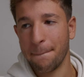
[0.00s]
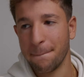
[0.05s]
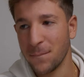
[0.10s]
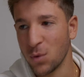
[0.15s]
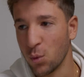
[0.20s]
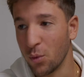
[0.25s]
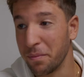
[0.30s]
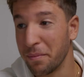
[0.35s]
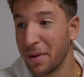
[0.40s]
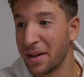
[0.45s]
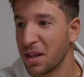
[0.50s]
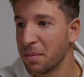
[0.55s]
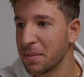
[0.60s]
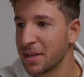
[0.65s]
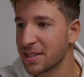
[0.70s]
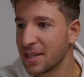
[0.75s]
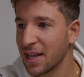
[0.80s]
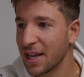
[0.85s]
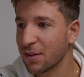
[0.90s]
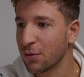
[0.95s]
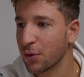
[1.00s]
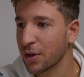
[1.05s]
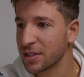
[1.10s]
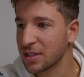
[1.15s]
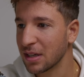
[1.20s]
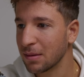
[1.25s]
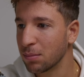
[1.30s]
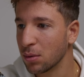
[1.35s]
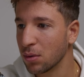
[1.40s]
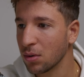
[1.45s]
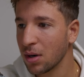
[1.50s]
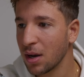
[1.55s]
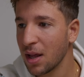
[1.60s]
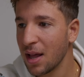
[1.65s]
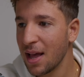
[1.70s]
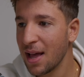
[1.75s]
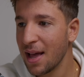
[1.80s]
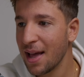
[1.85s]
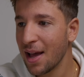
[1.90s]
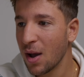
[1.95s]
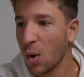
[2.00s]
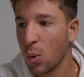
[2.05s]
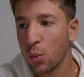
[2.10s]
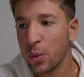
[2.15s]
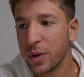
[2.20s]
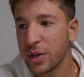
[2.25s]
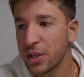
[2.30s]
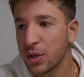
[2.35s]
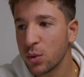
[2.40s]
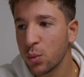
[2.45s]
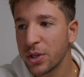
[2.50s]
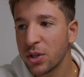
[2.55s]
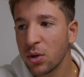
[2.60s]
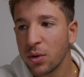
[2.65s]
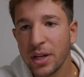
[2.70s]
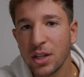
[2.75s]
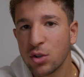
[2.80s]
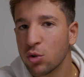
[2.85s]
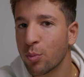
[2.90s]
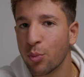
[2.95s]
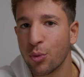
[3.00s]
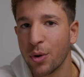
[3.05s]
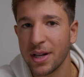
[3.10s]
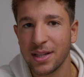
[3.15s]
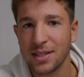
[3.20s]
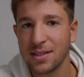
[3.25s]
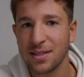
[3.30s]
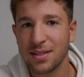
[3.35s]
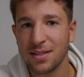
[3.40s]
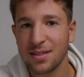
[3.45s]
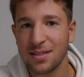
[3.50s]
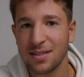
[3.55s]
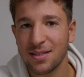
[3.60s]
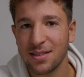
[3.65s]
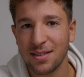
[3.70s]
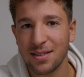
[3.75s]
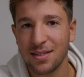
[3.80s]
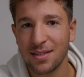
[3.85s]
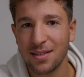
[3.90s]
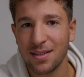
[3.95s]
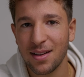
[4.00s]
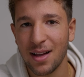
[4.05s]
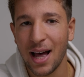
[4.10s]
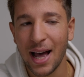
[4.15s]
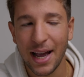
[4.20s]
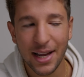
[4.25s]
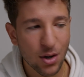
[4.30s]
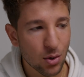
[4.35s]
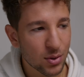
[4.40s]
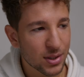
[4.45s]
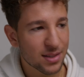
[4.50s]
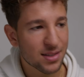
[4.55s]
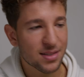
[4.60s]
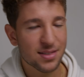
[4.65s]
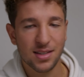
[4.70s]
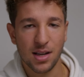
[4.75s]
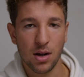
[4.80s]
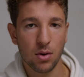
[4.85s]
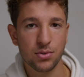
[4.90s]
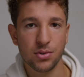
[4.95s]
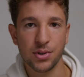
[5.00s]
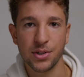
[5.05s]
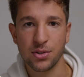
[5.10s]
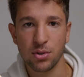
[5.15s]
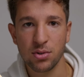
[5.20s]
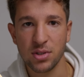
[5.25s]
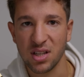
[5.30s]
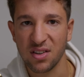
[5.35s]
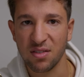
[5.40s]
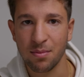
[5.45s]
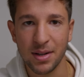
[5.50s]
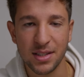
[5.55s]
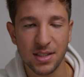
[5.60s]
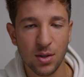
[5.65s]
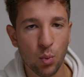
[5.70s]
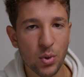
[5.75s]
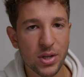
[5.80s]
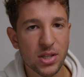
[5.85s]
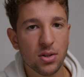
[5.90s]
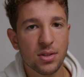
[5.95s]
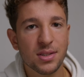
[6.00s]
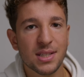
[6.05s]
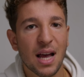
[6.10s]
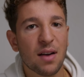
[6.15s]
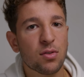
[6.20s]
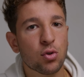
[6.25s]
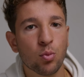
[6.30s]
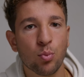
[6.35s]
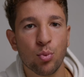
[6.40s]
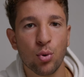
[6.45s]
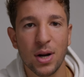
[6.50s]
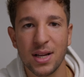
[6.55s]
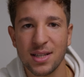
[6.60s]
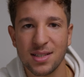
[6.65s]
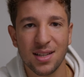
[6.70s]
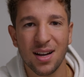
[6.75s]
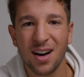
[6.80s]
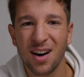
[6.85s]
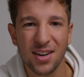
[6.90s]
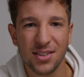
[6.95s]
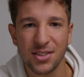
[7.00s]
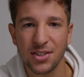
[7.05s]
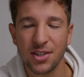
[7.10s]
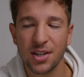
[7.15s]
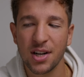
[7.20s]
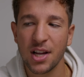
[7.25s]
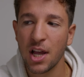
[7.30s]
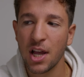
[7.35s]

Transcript: we made a mistake, for example, we don't need to press. I know that it's counterintuitive, but we don't have to press harder.